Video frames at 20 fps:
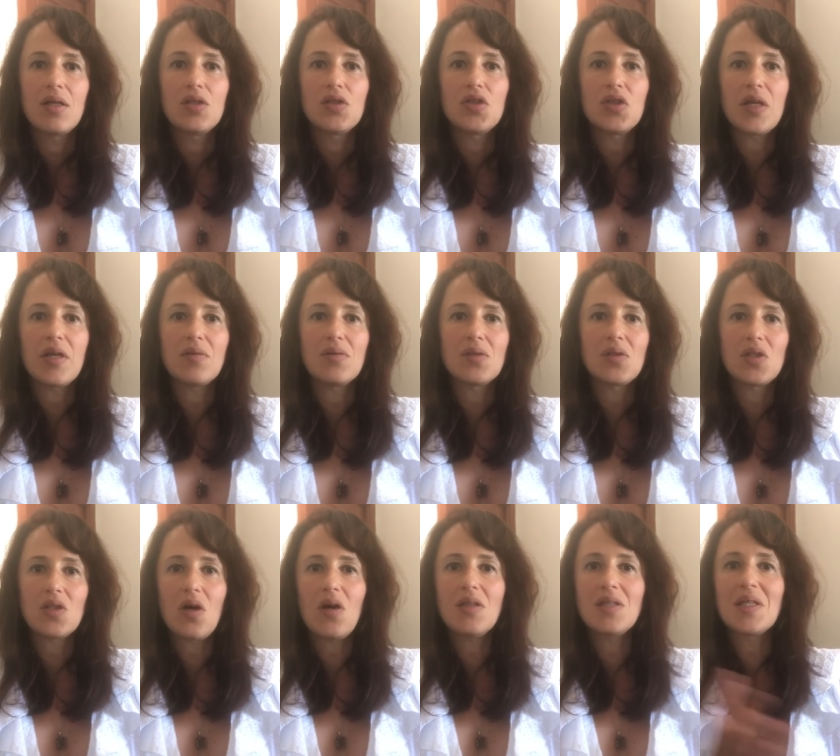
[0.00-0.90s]
So
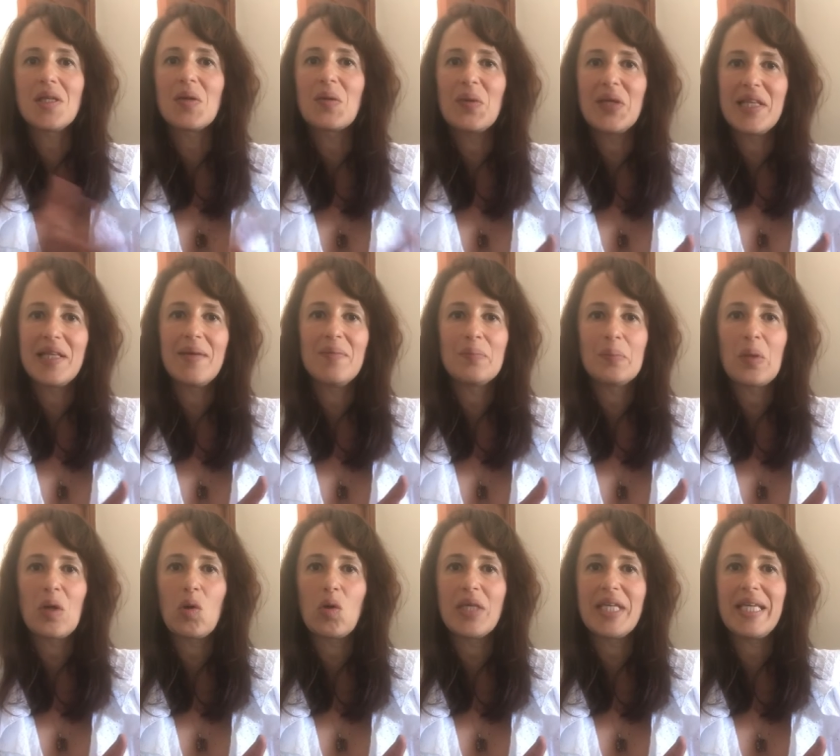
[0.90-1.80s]
starting with
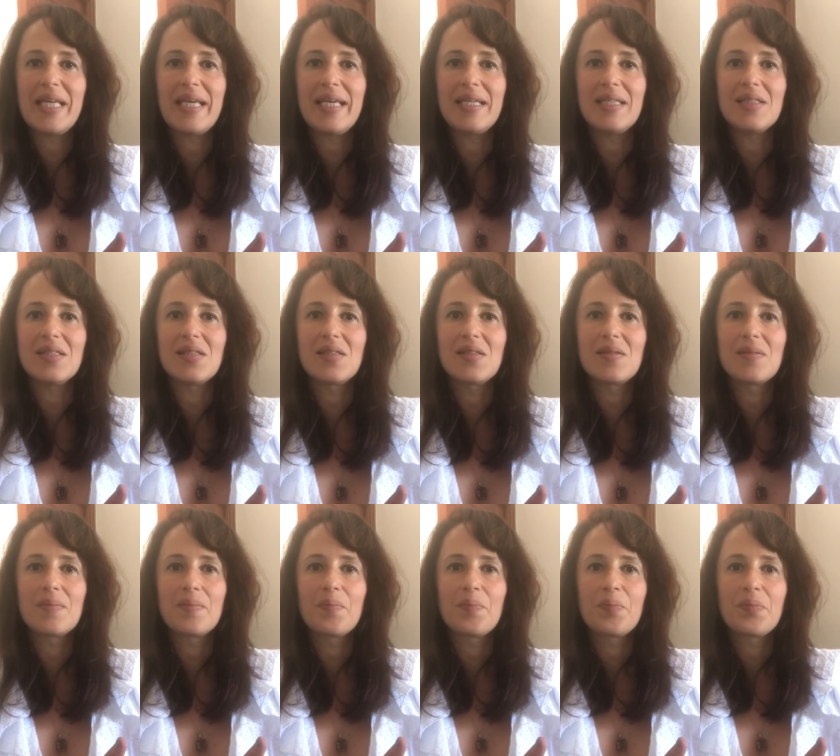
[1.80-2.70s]
employees,
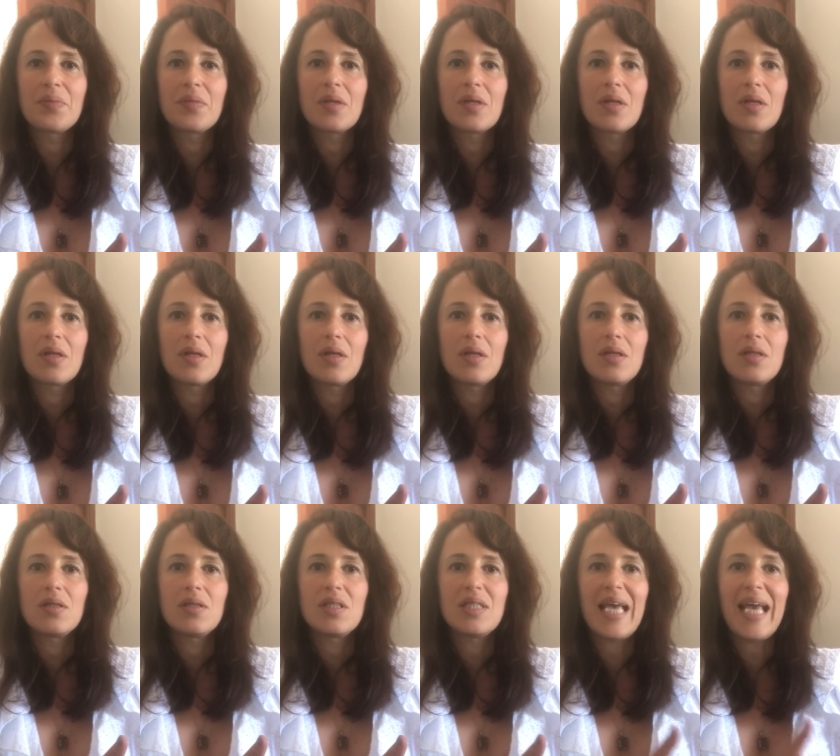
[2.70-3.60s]

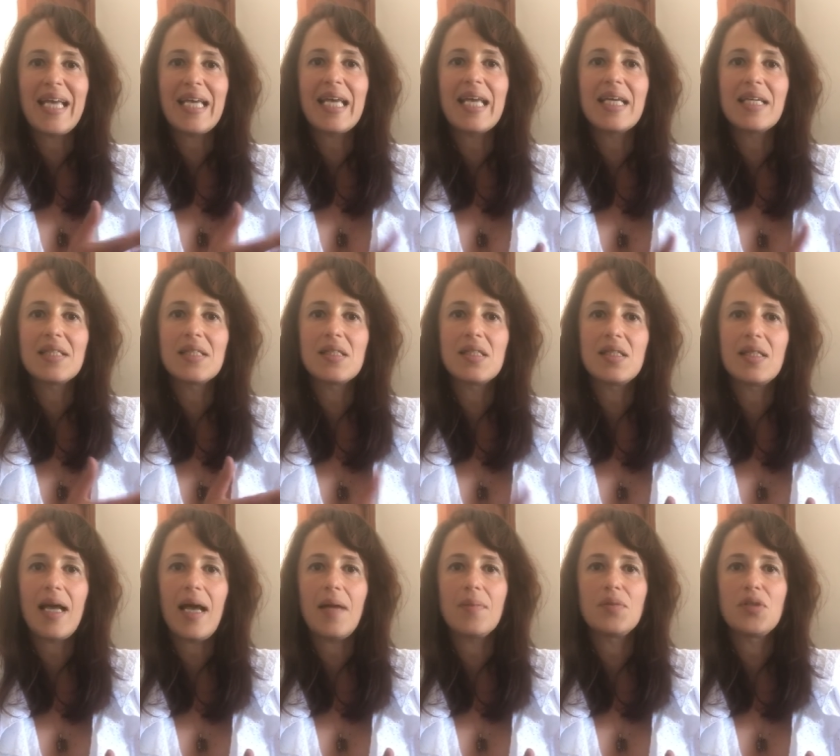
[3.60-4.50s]
taking
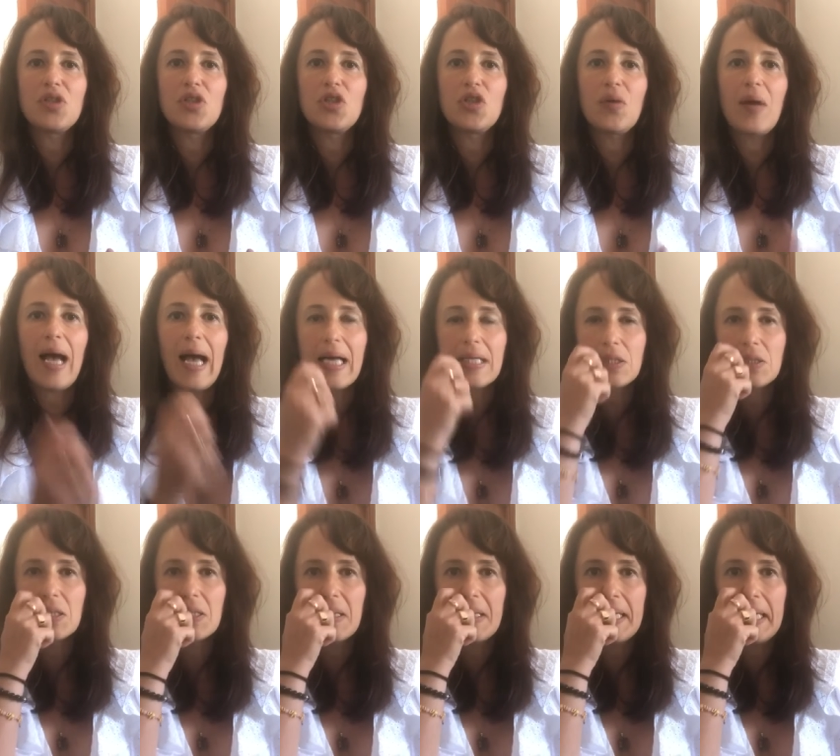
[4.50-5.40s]
steps to
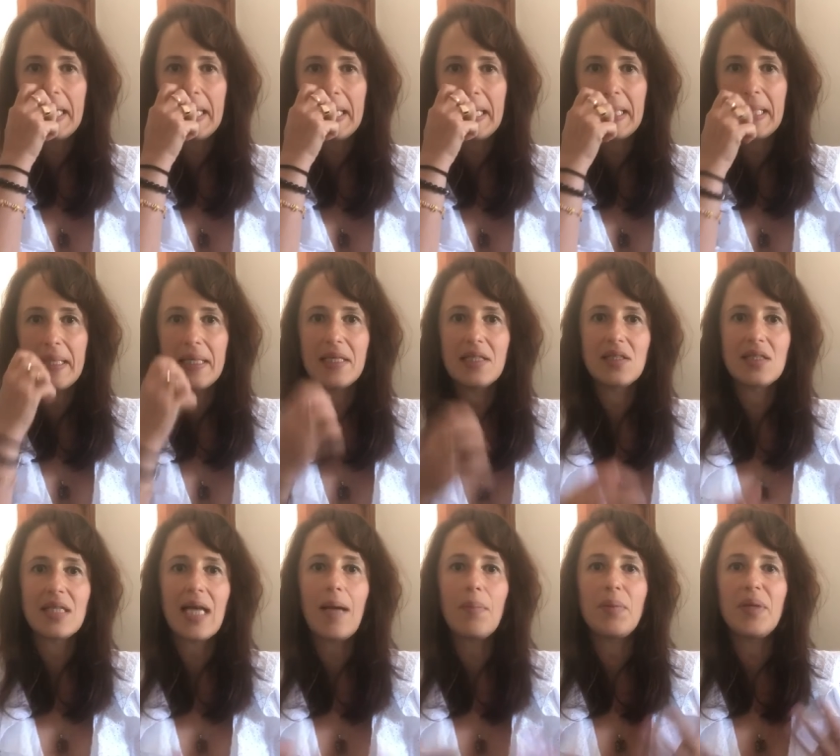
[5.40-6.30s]
actually
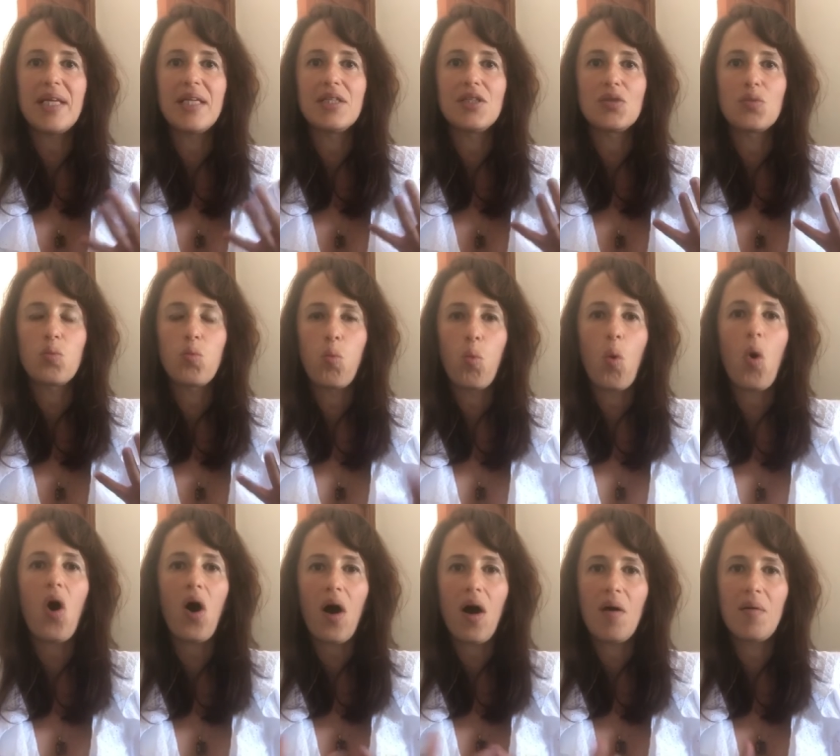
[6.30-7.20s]
establish
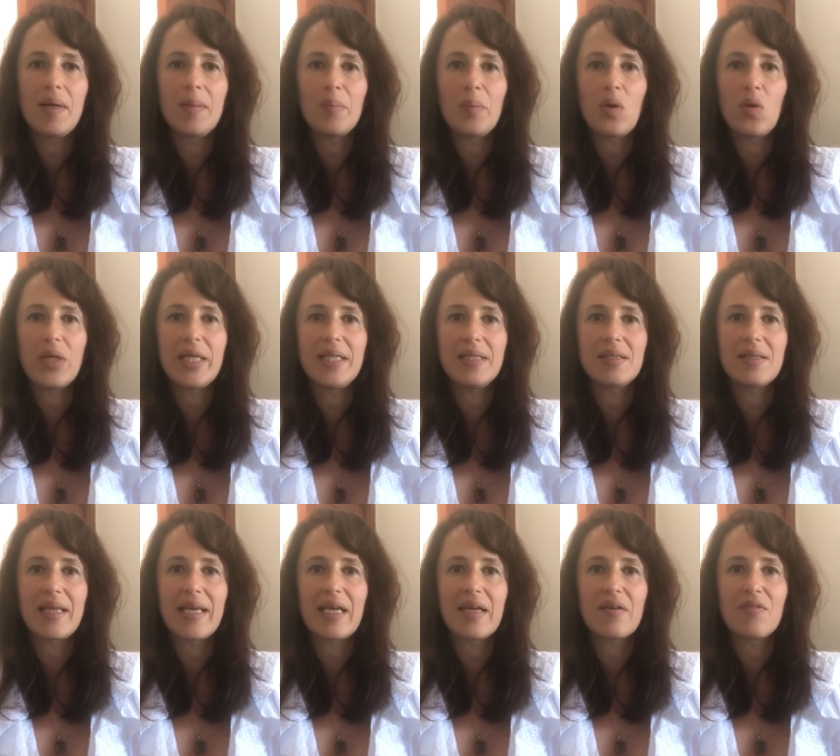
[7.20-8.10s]
what our employees
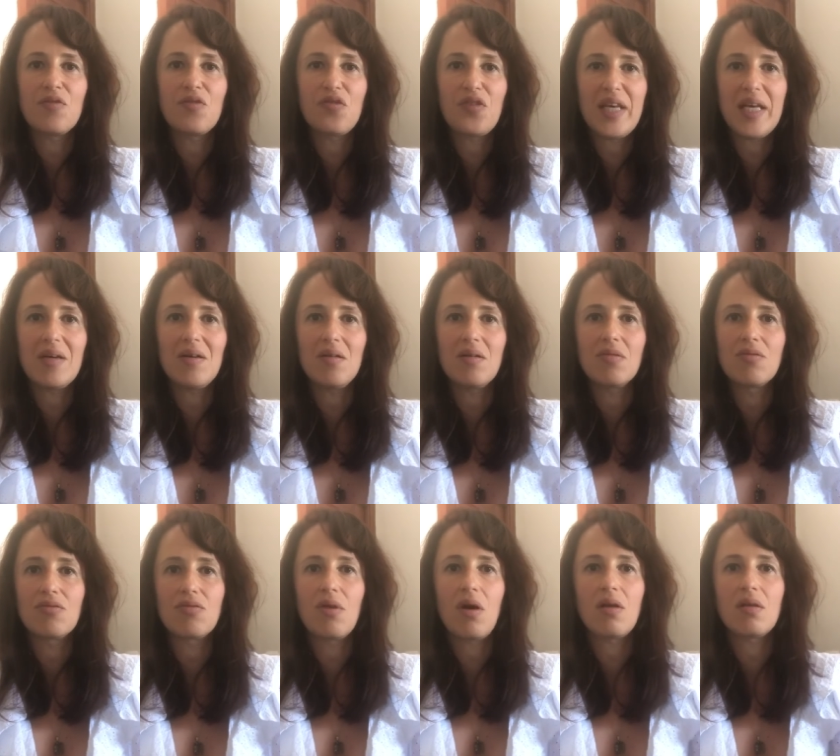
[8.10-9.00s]
think and feel
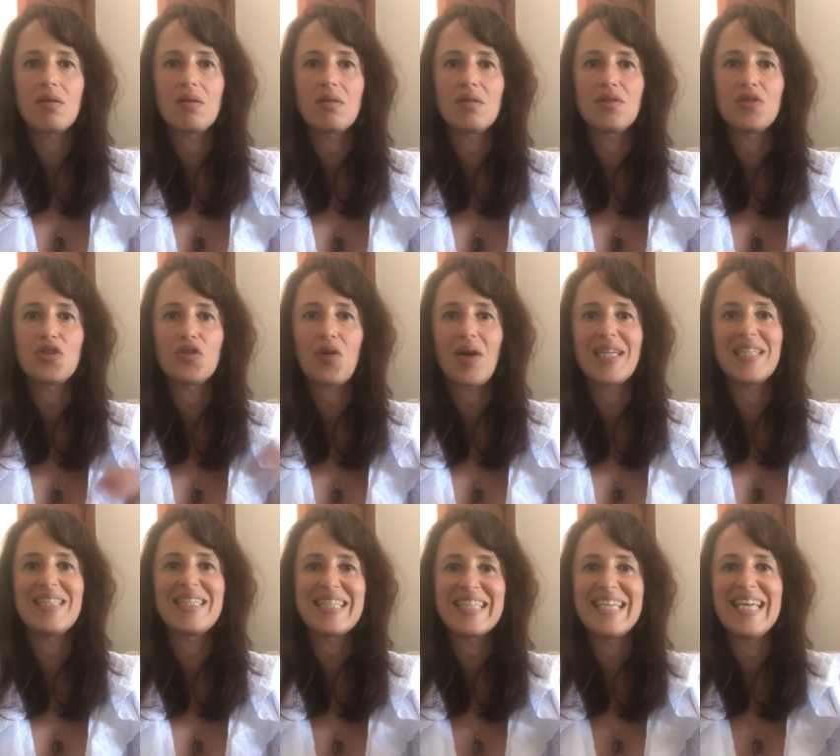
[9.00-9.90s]
rather than trying
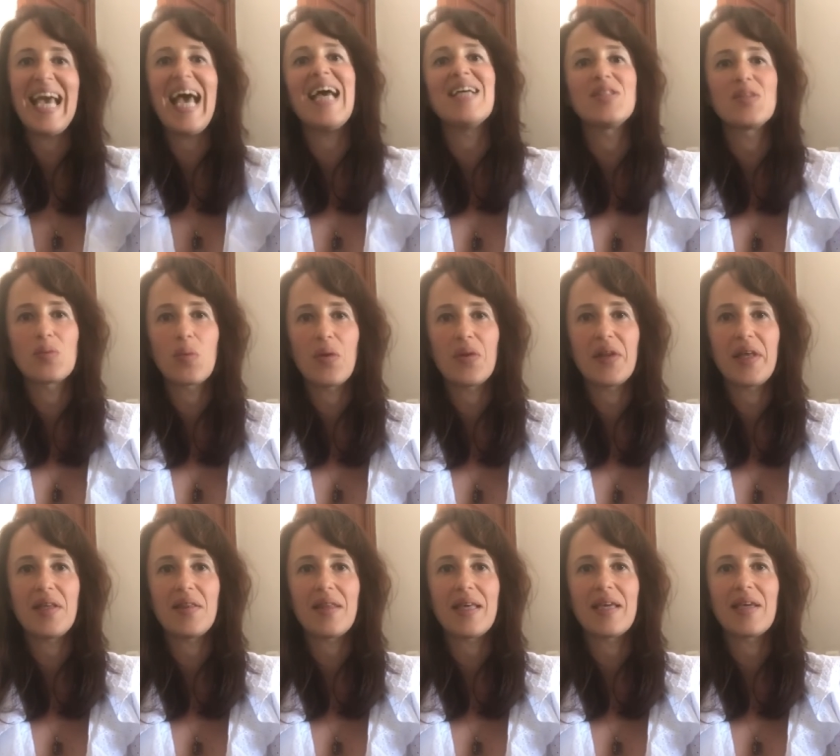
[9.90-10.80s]
to guess what
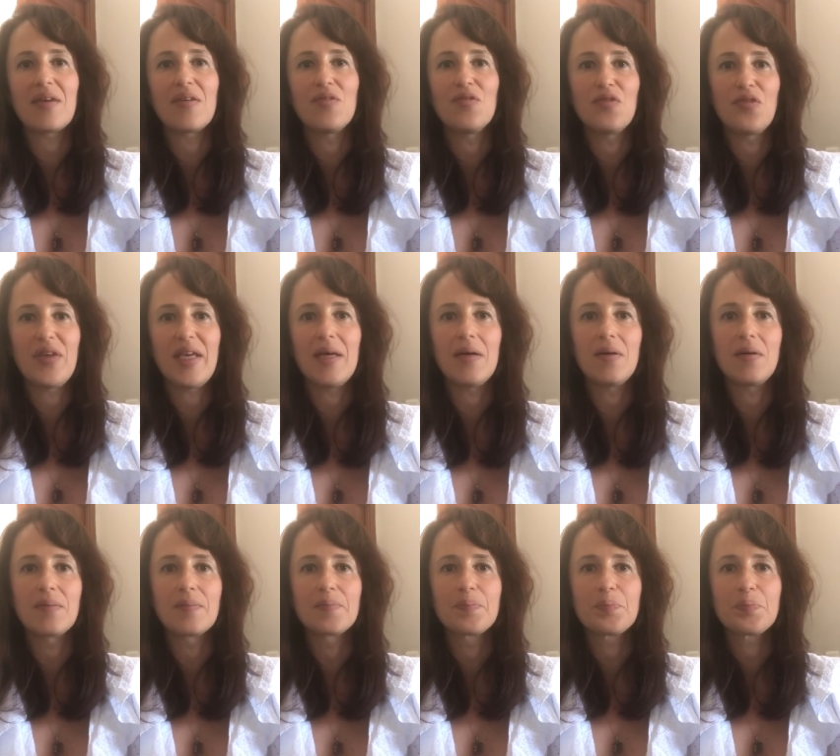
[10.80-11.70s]
they think and
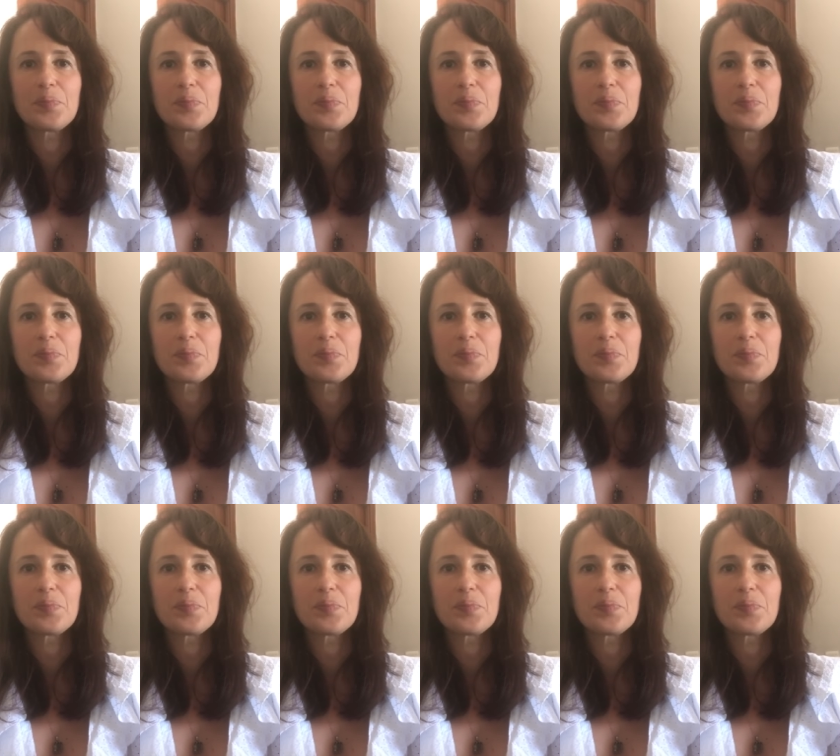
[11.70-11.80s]
feel